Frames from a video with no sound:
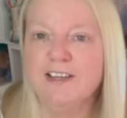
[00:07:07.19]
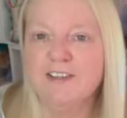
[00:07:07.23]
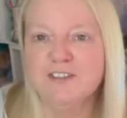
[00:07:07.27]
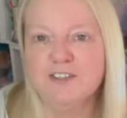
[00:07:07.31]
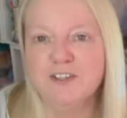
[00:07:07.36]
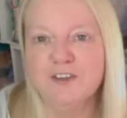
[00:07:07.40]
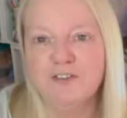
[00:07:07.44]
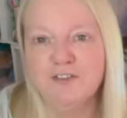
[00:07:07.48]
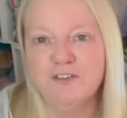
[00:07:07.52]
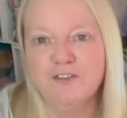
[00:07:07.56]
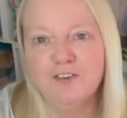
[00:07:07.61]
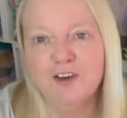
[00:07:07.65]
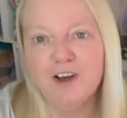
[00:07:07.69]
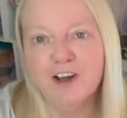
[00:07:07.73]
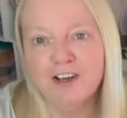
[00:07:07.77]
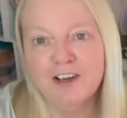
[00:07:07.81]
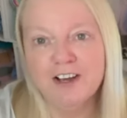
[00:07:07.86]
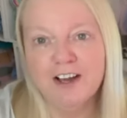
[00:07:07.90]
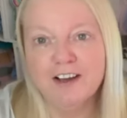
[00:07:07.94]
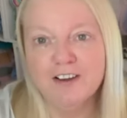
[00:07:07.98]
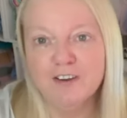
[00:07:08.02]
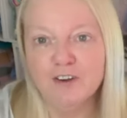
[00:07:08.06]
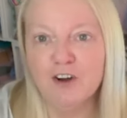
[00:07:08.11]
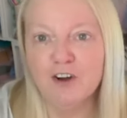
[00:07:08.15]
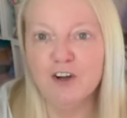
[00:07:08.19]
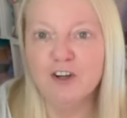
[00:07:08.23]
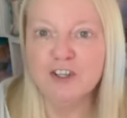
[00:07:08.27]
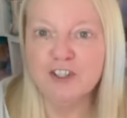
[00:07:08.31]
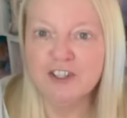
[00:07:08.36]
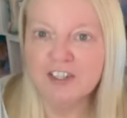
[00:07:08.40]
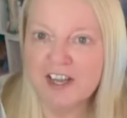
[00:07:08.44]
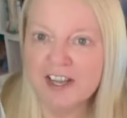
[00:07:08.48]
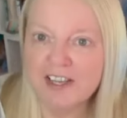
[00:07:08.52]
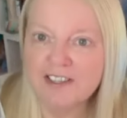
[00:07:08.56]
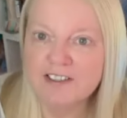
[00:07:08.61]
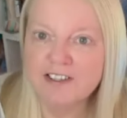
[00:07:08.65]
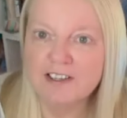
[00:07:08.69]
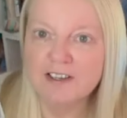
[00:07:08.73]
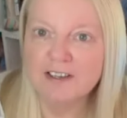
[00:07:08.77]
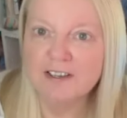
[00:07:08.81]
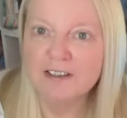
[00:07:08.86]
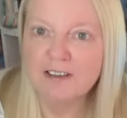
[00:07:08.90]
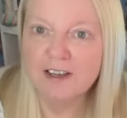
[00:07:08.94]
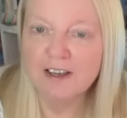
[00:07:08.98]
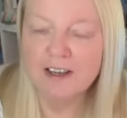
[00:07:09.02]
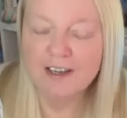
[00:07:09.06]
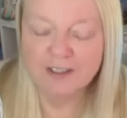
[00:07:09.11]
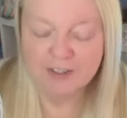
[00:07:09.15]
So fine, I got a good letter.
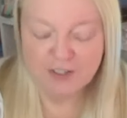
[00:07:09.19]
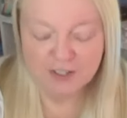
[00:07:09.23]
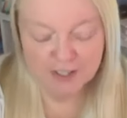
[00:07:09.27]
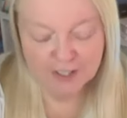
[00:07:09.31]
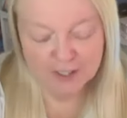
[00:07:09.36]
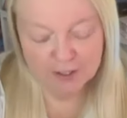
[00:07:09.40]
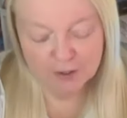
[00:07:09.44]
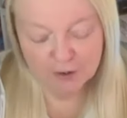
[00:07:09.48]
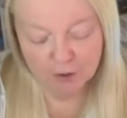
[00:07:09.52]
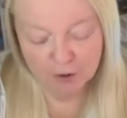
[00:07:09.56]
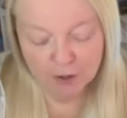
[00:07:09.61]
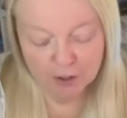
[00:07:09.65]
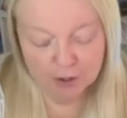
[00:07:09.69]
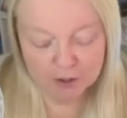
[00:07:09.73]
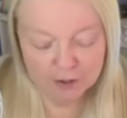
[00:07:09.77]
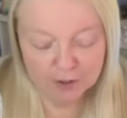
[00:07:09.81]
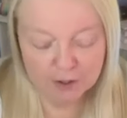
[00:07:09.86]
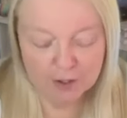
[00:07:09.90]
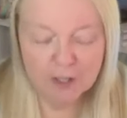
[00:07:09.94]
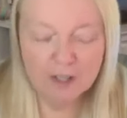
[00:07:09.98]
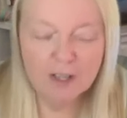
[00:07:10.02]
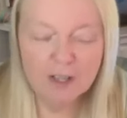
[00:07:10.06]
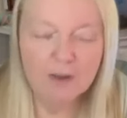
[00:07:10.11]
I actually got a good.